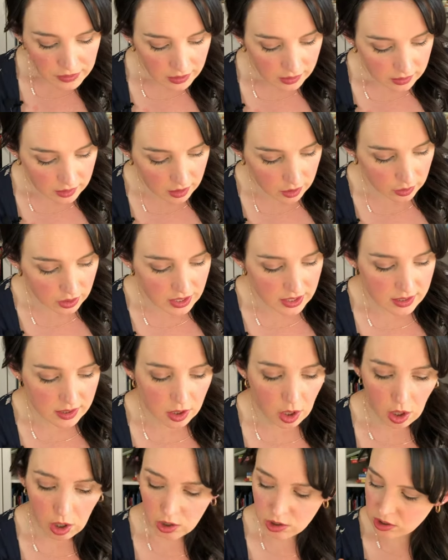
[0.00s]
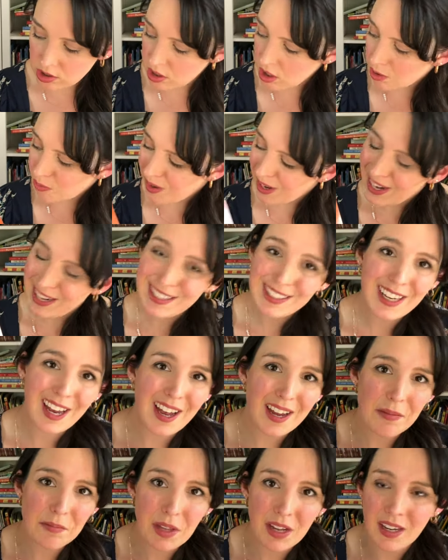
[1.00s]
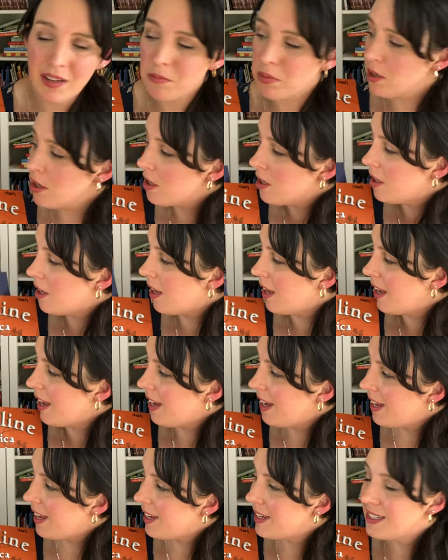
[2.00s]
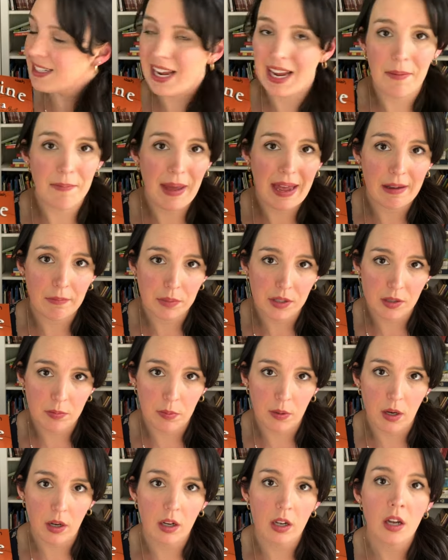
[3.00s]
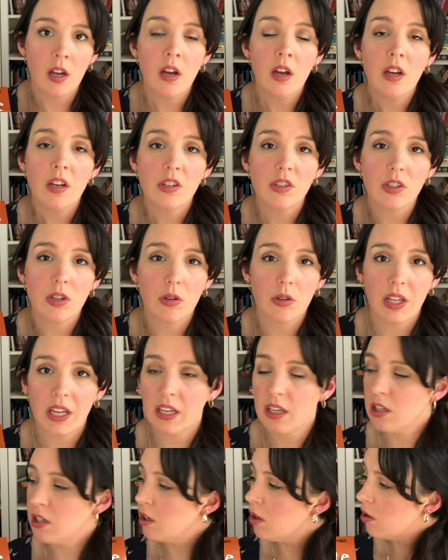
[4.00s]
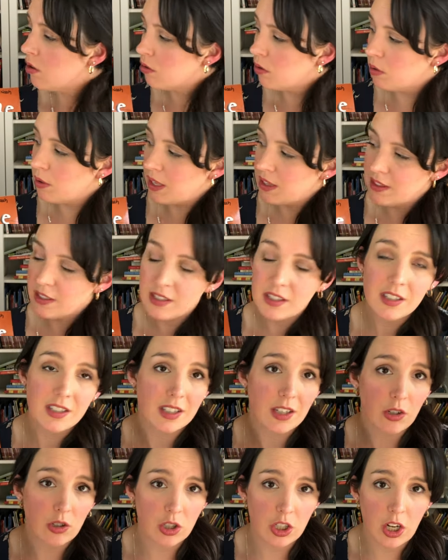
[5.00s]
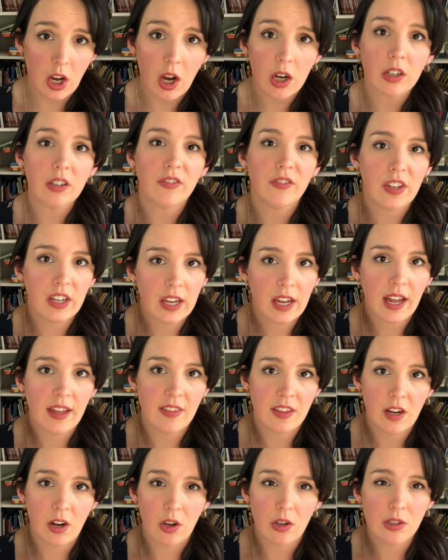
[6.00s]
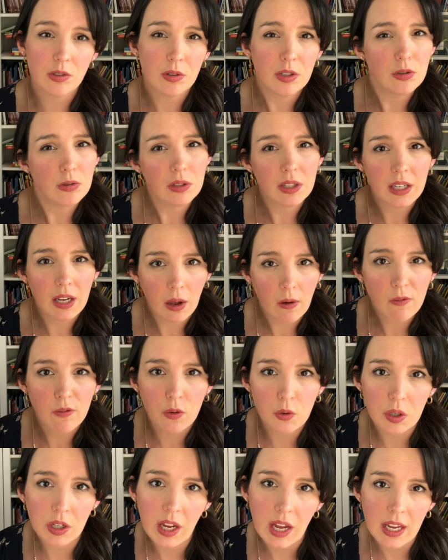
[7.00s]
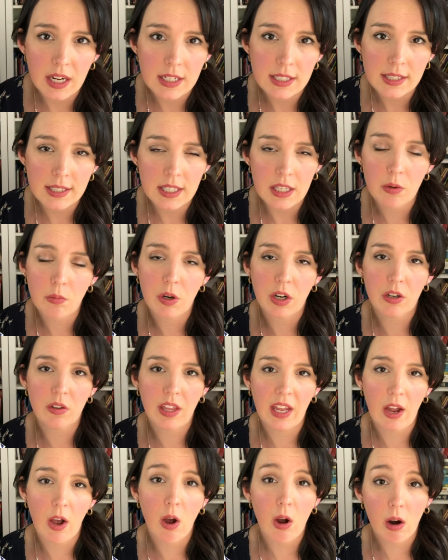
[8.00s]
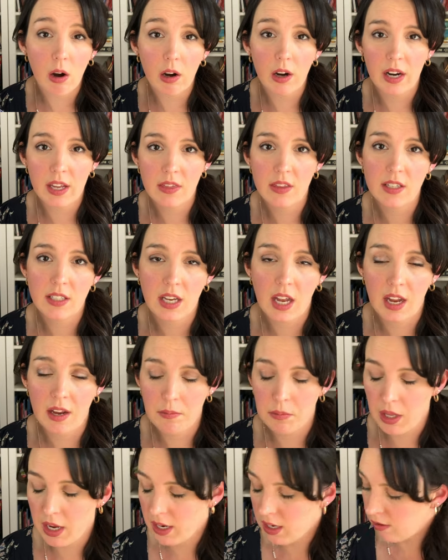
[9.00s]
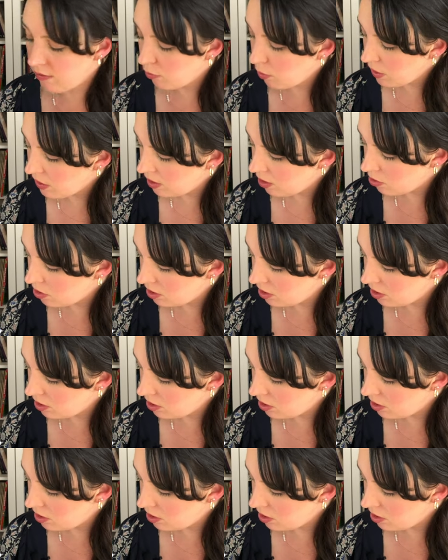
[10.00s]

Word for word: There is also a timeline book and a maps book. So they can go through, and this is their geography. And then also, it's really helpful to kind of see where they are in the timeline of what they're